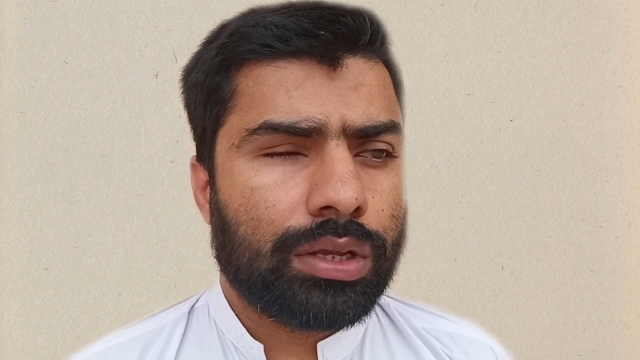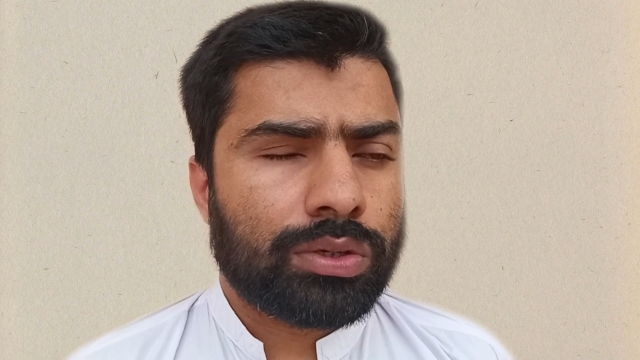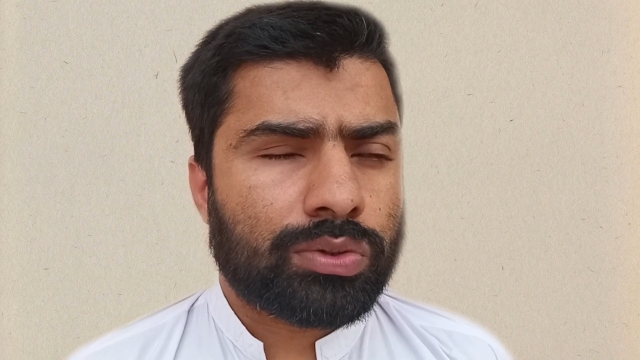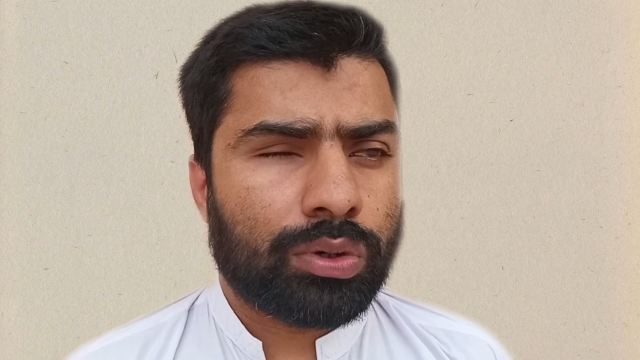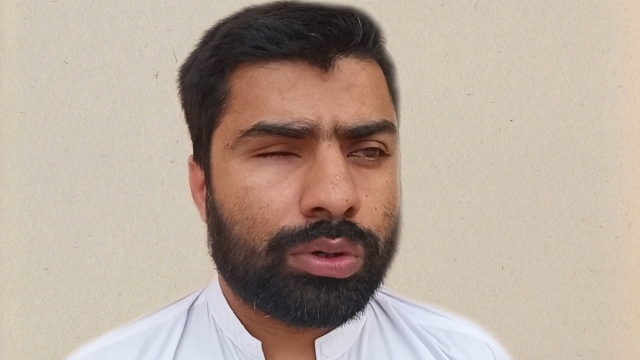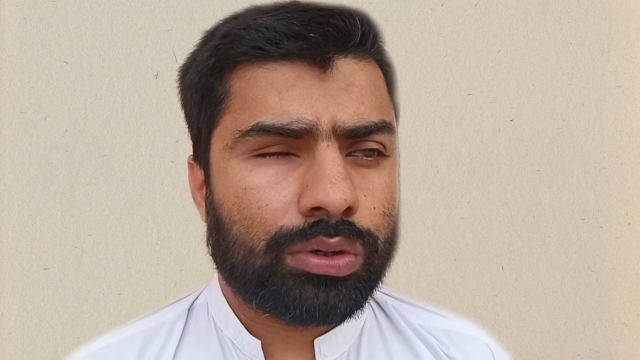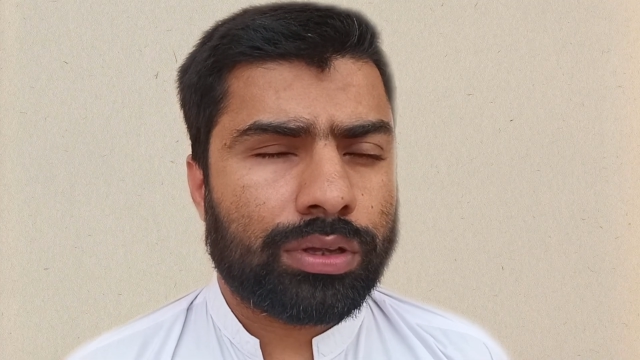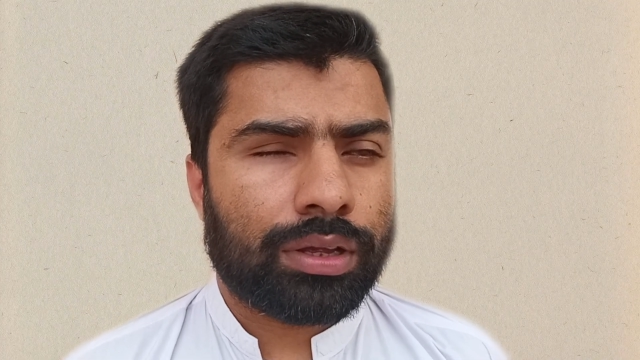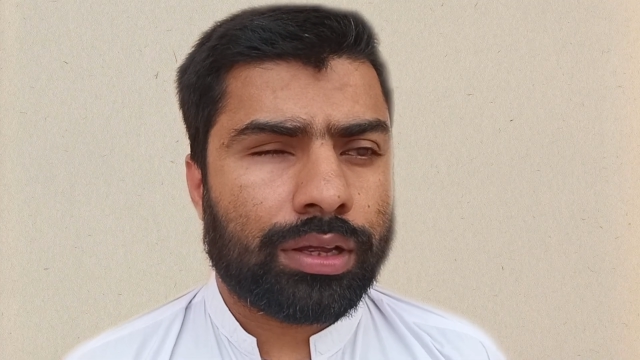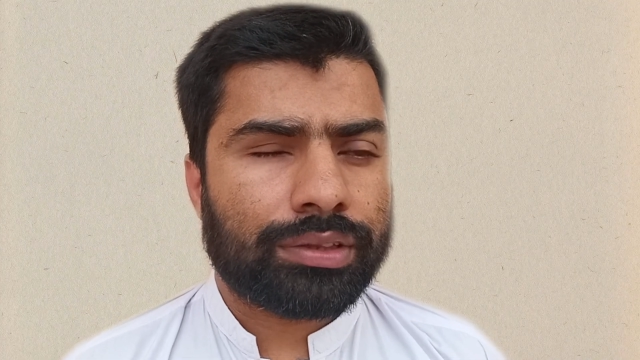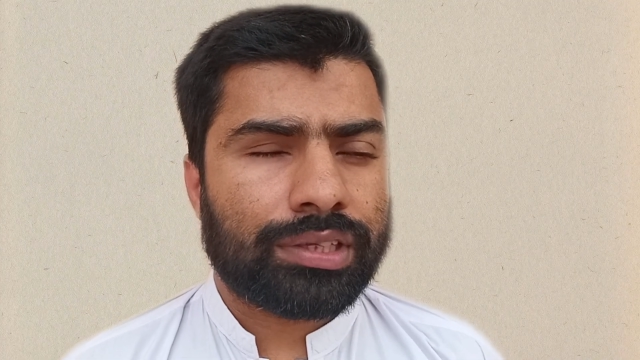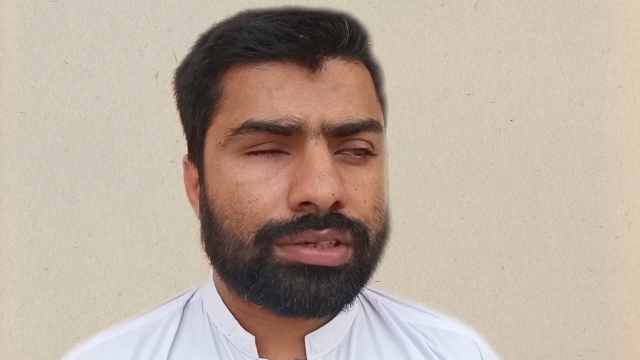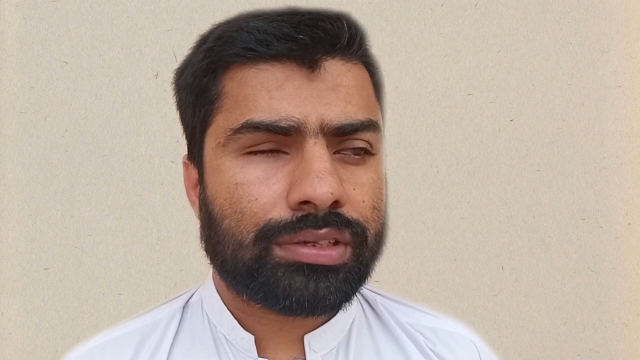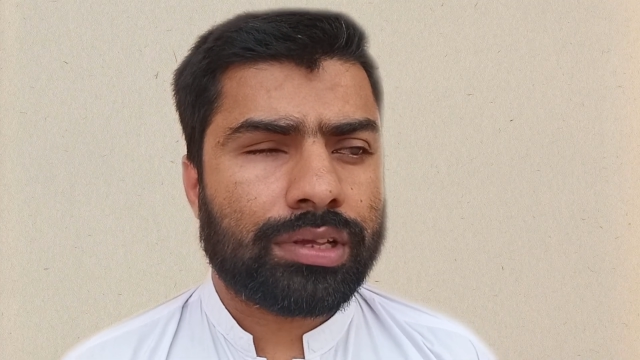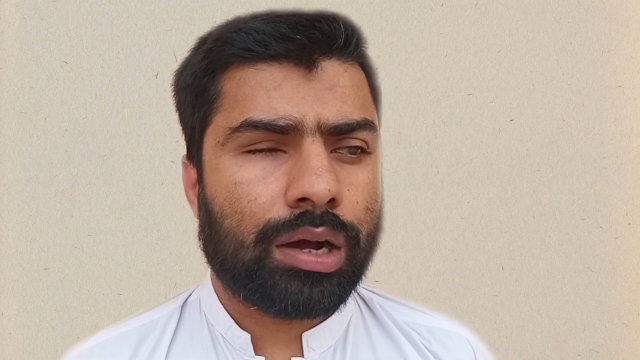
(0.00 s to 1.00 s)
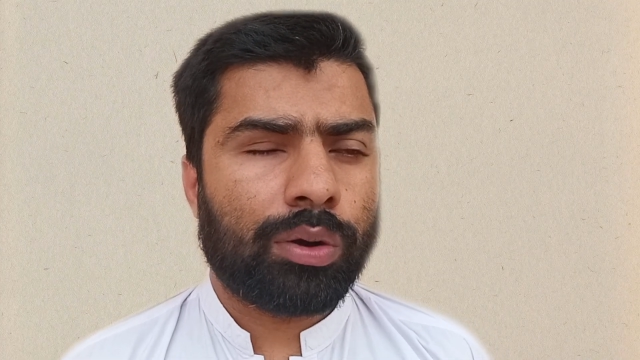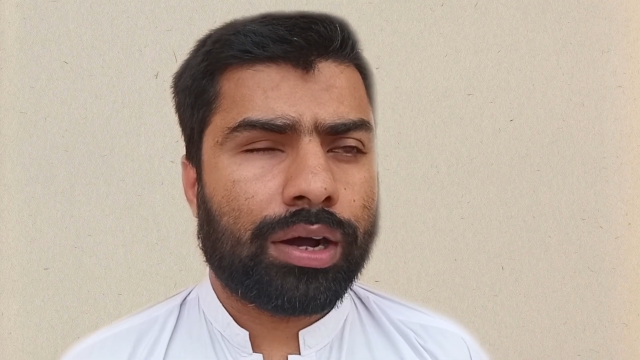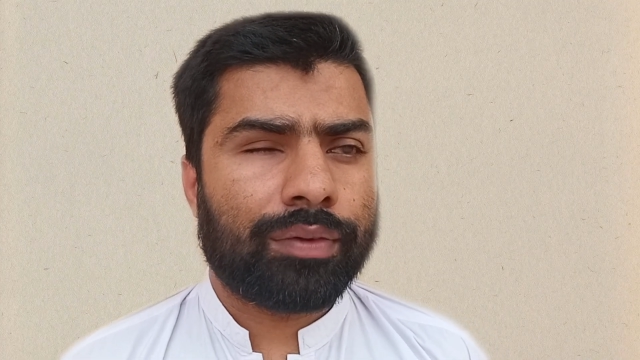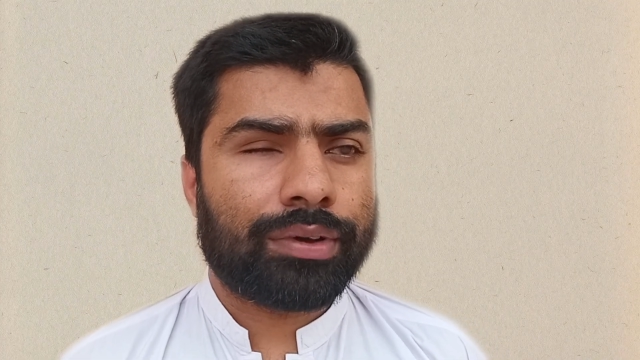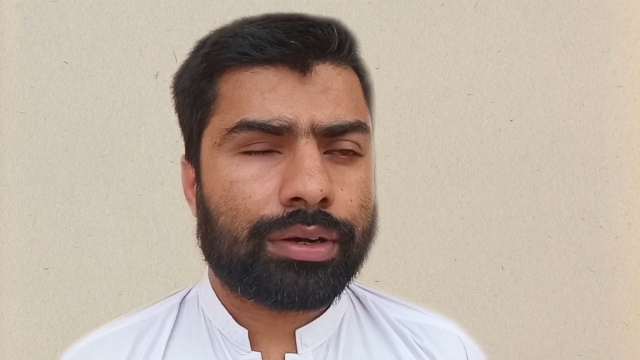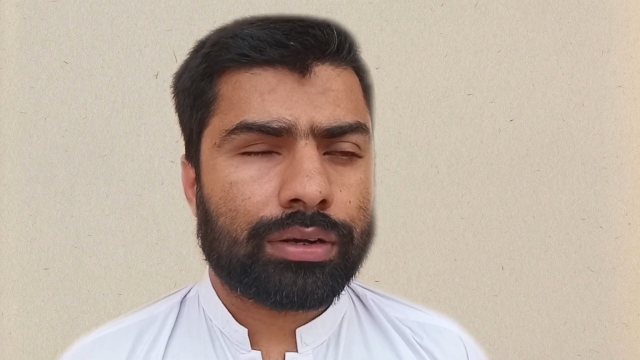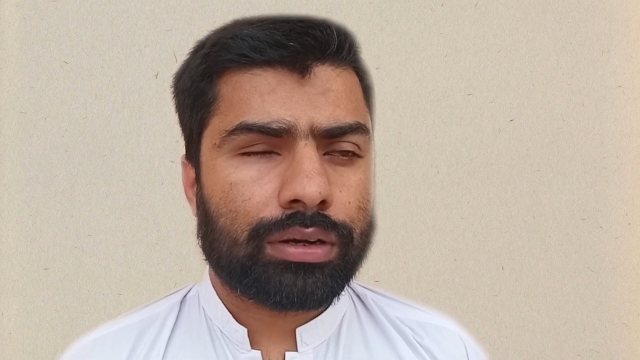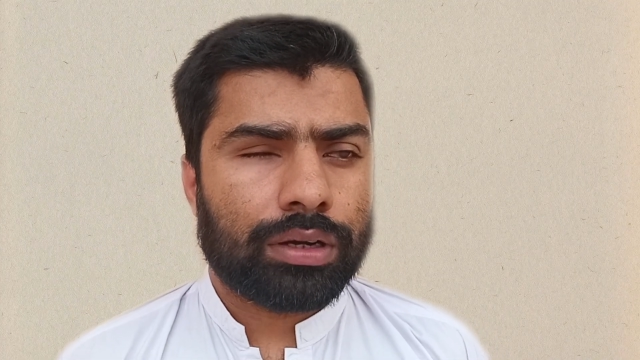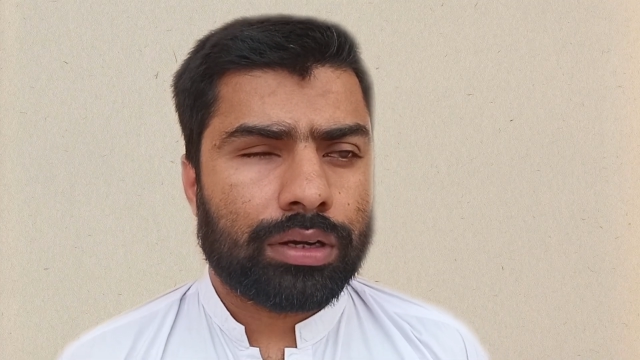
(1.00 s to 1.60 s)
So this is how our